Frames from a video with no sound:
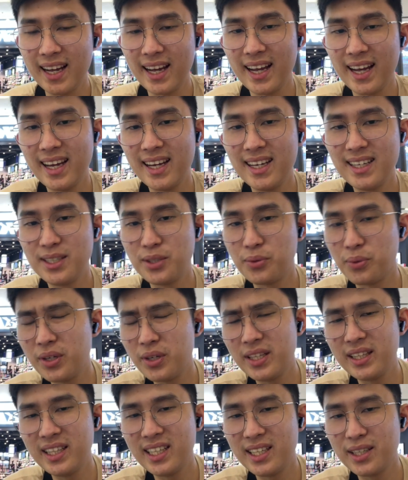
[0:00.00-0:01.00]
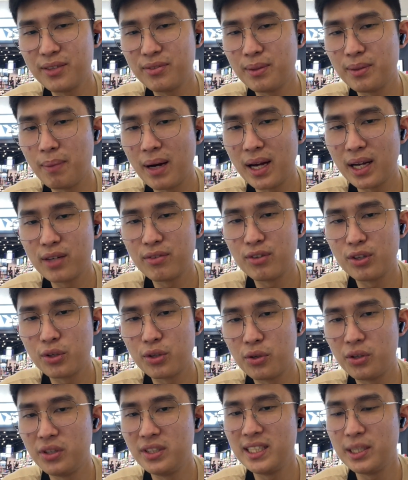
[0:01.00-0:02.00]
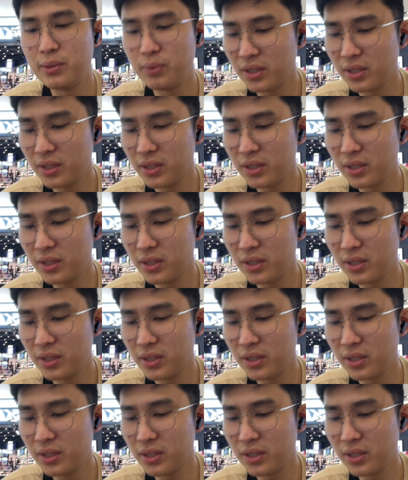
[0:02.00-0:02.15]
And what do you think of the microphone quality?